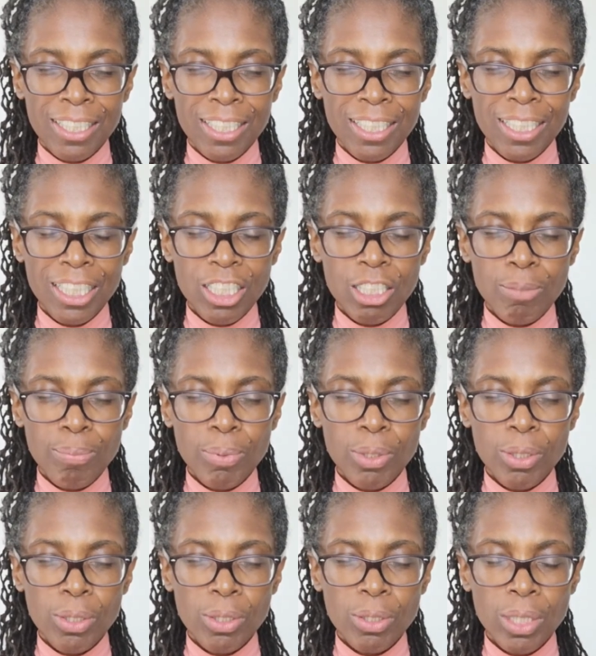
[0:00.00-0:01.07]
and
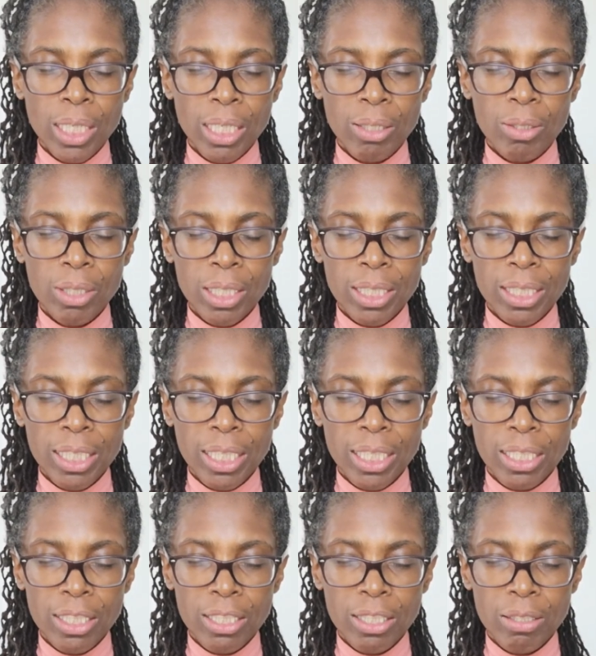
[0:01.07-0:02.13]
explore how long it
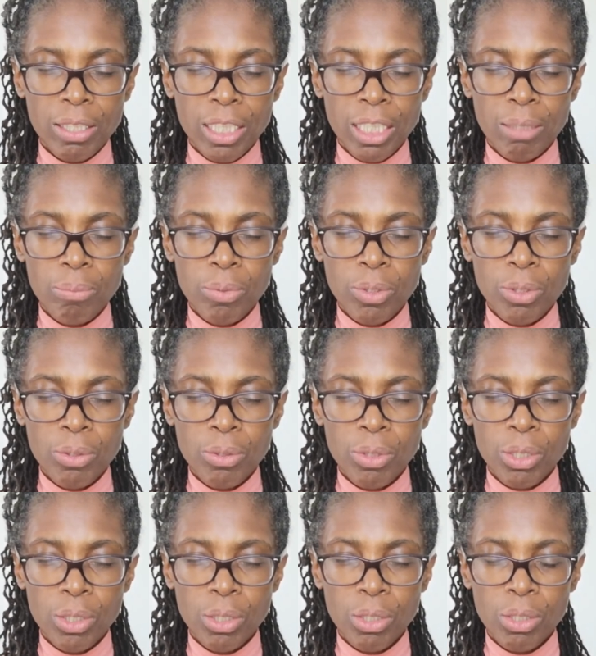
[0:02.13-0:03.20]
takes to come to
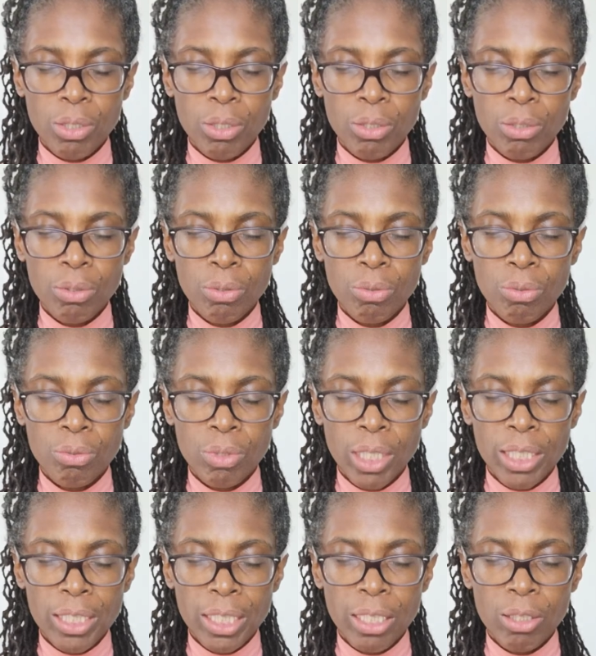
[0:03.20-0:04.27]
your
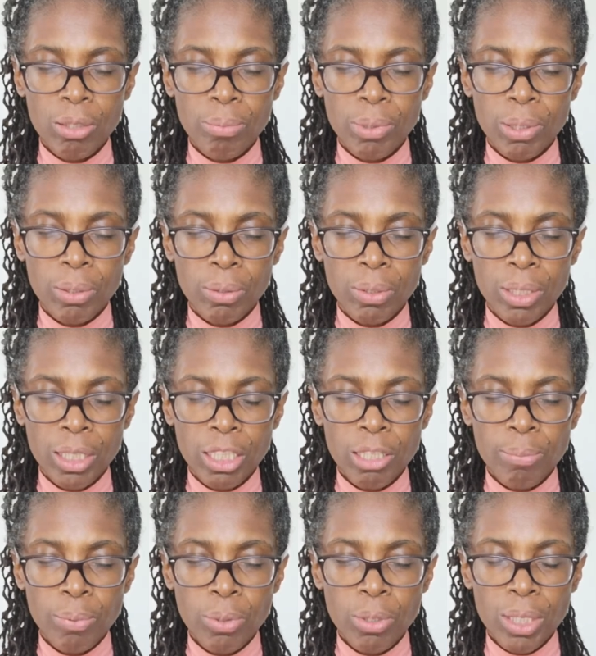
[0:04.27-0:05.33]
right elbow.
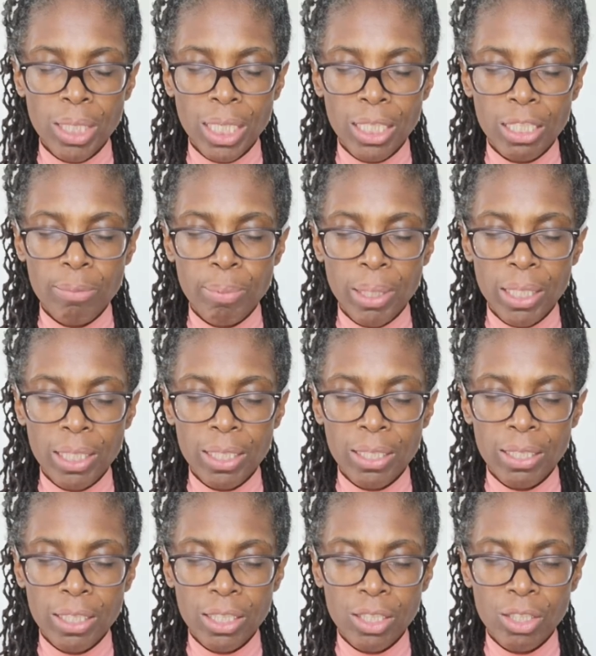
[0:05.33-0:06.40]
Explore that space,
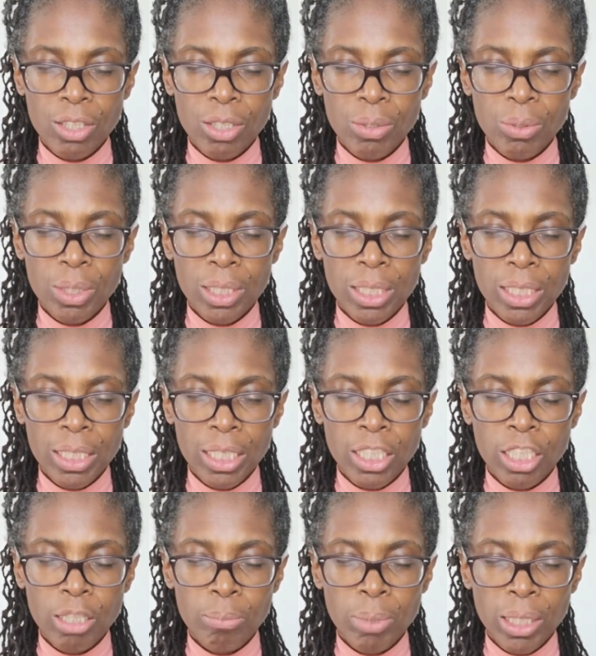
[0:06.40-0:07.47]
just notice it
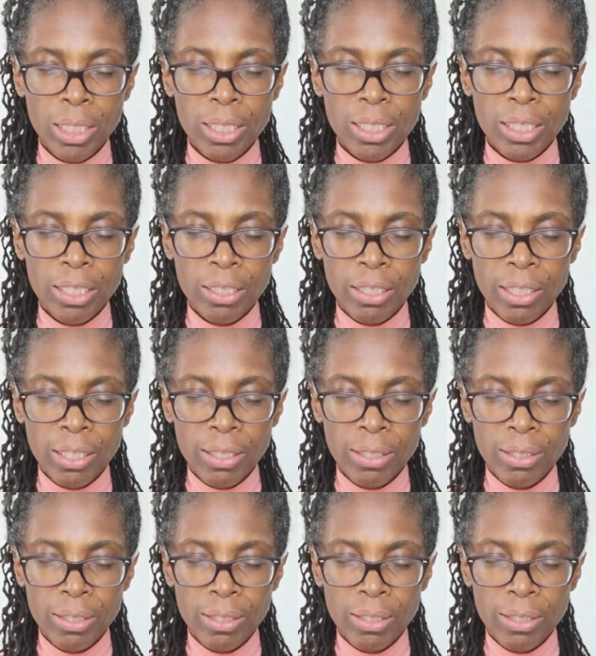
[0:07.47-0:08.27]
in your mind's eye.